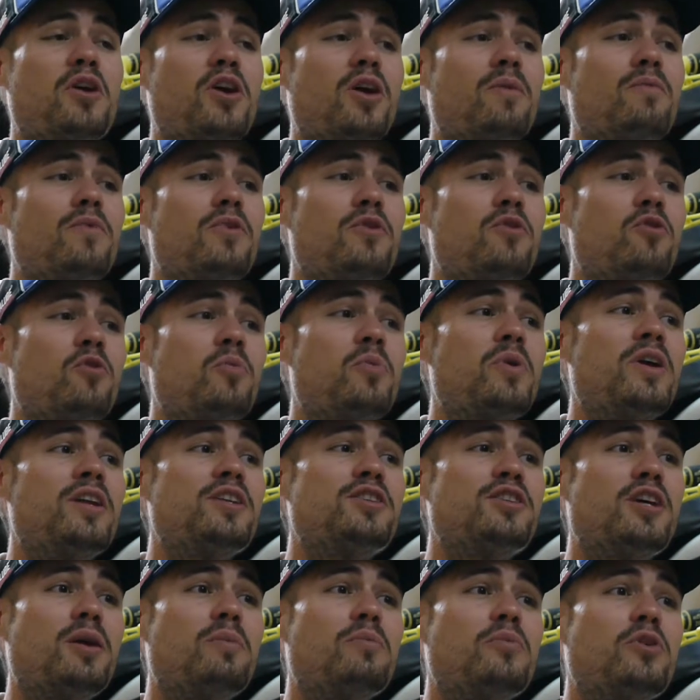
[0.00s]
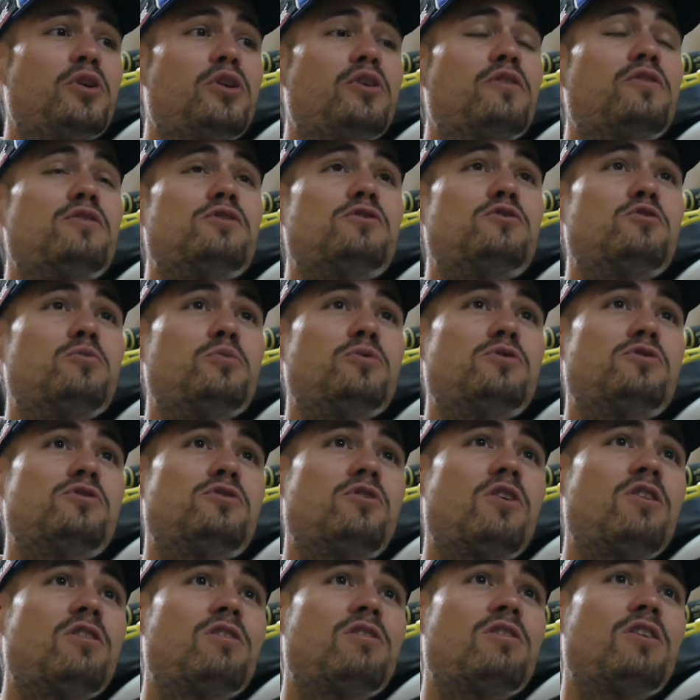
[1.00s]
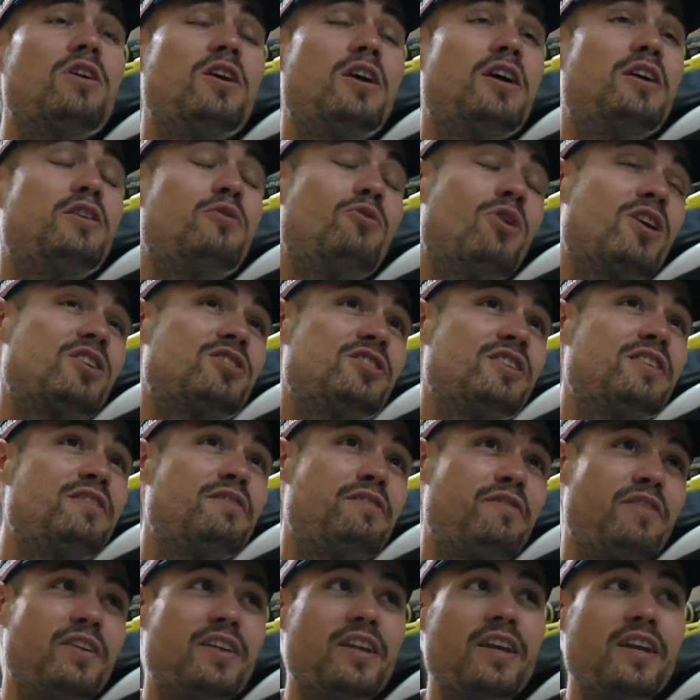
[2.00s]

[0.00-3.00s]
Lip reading: become a European champion and a superstar. To actually